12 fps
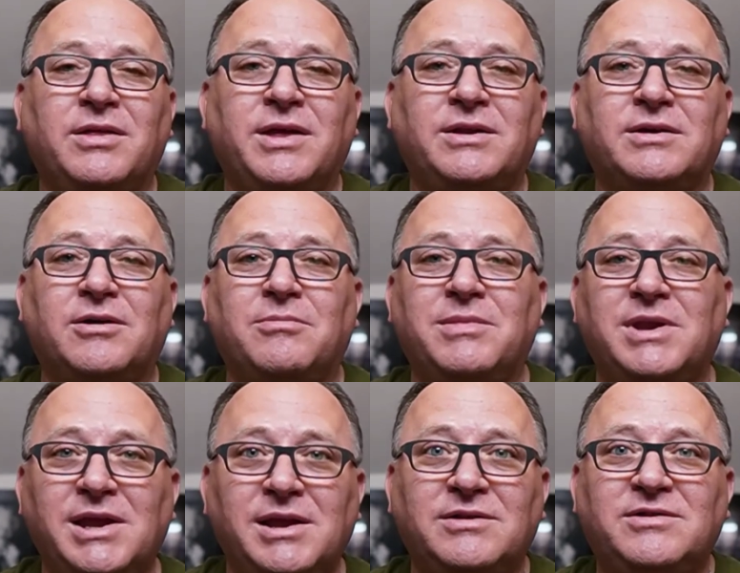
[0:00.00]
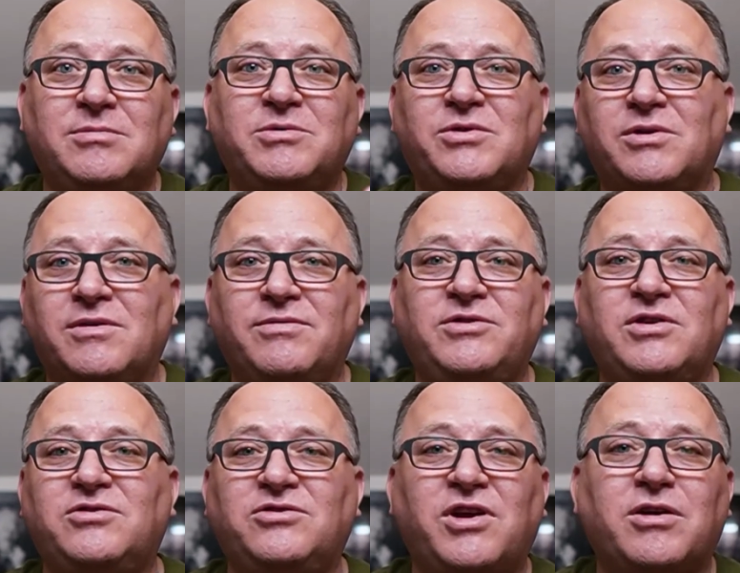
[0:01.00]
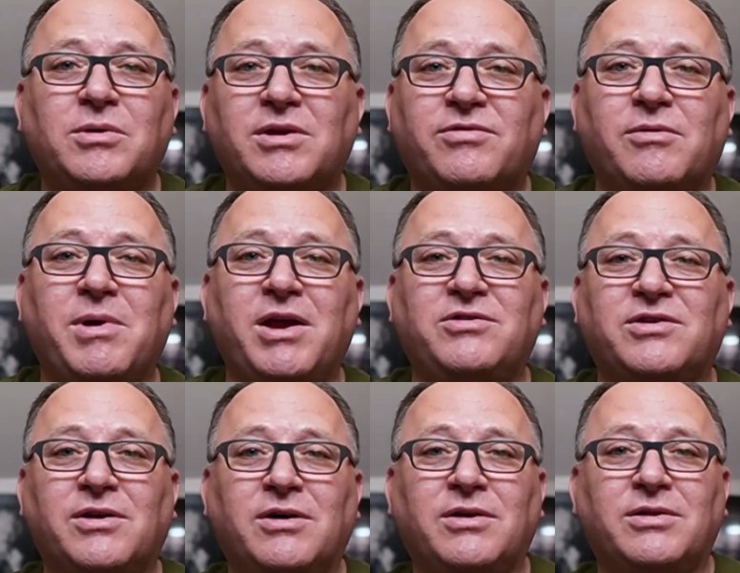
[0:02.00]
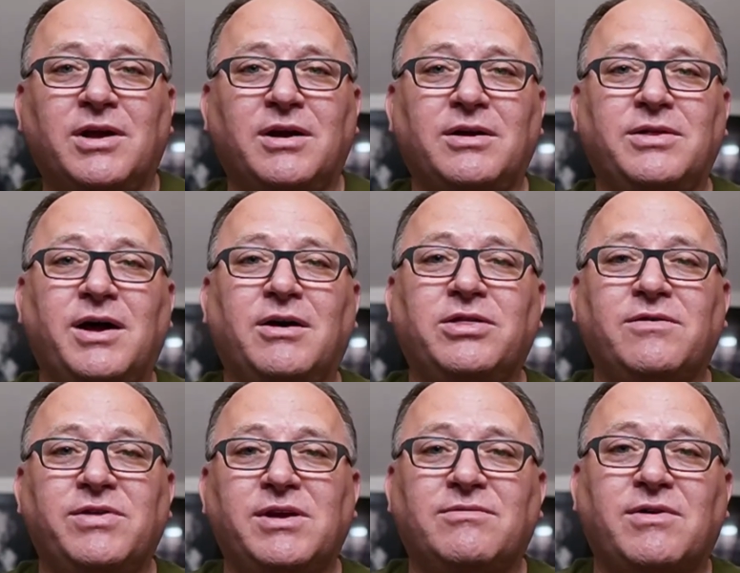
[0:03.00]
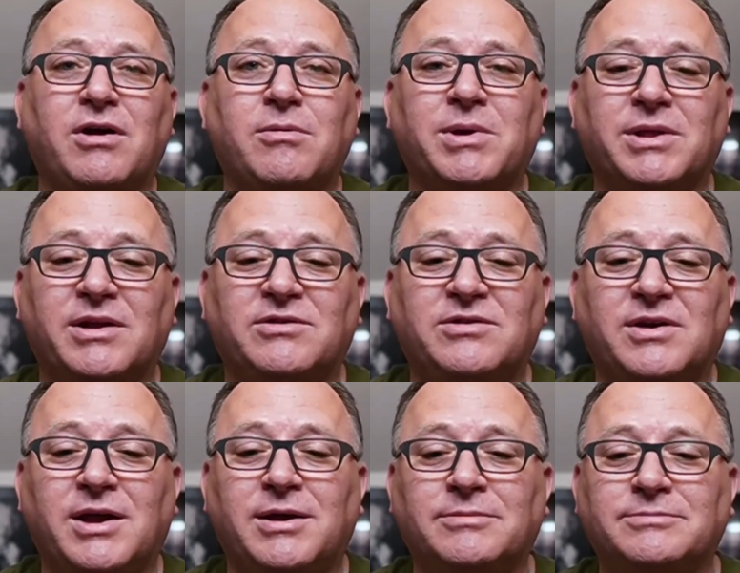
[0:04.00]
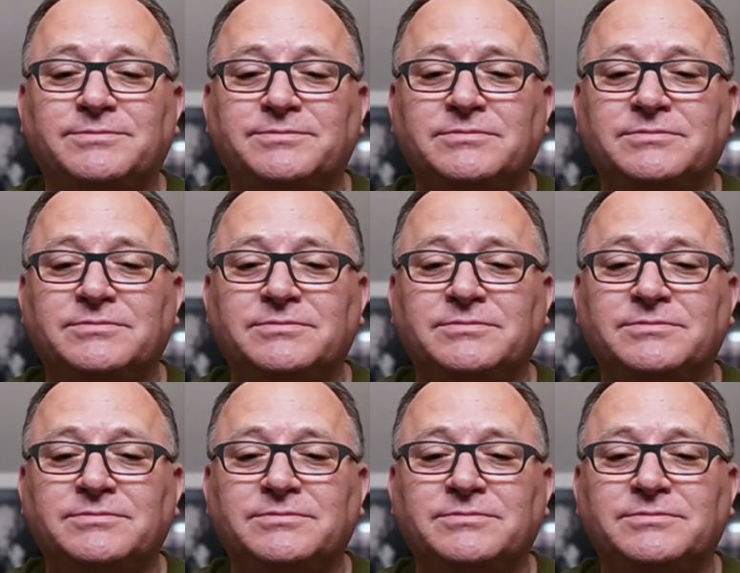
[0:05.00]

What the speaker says: that needs some sort of just general information on the health of the environment, let's say.